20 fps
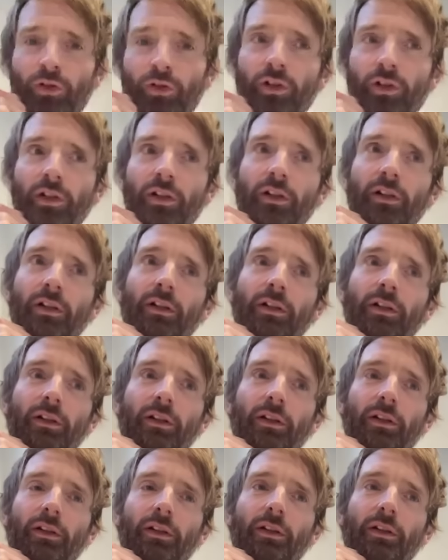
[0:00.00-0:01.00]
your
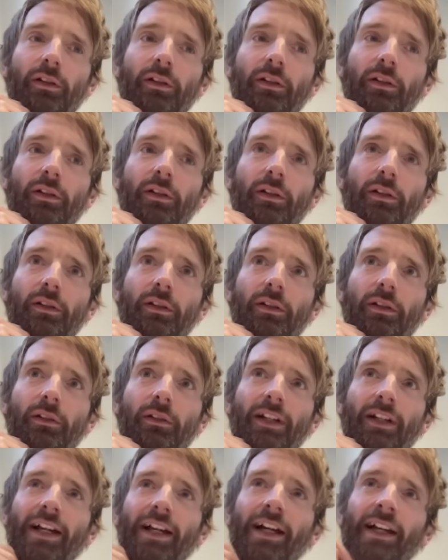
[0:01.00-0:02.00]

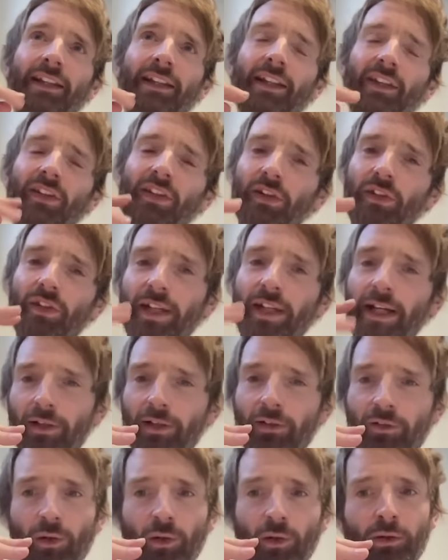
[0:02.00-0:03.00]
I guess this is kind
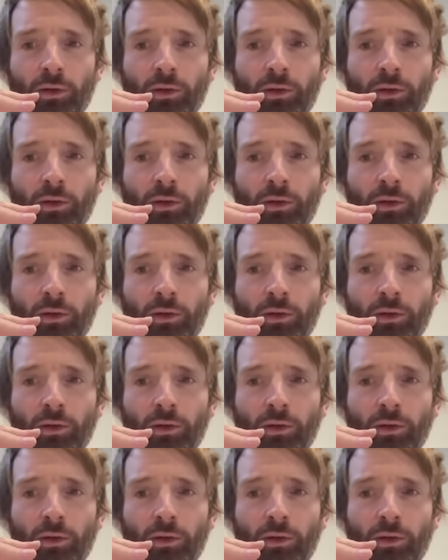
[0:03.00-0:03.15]
of two